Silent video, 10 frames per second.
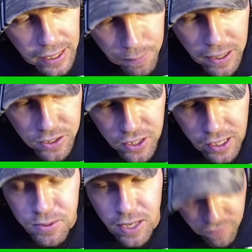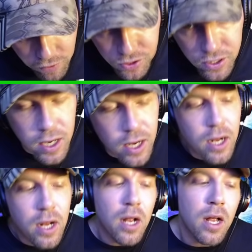price to the upside first.
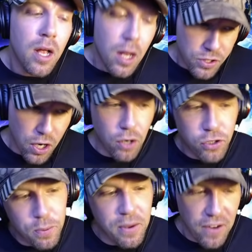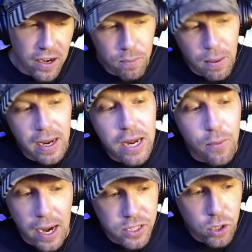So to be fair, but
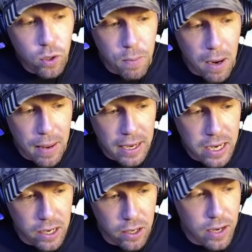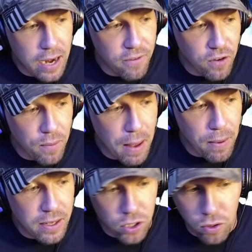anyway, I still would have bought back here, and from
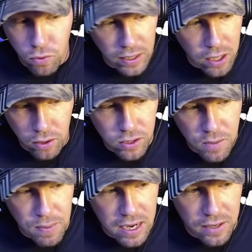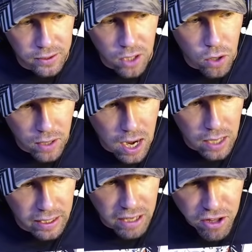that, so regardless of being the low or not,
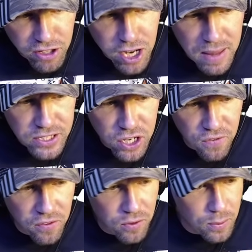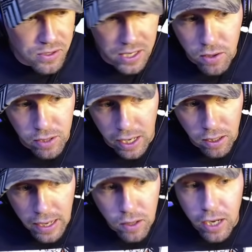like oh, Tim, that's so far from the lows. I don't care.
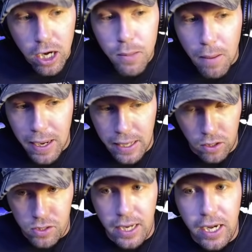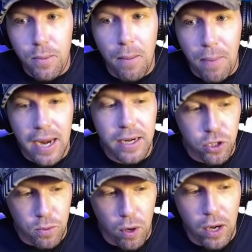I don't care about buying lows. I care about buying
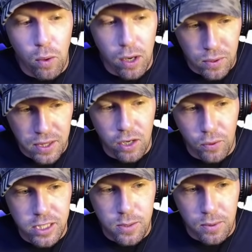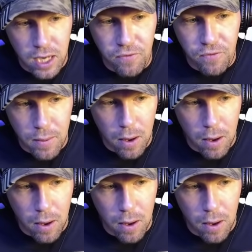to a point where within a reasonable time frame, I'll be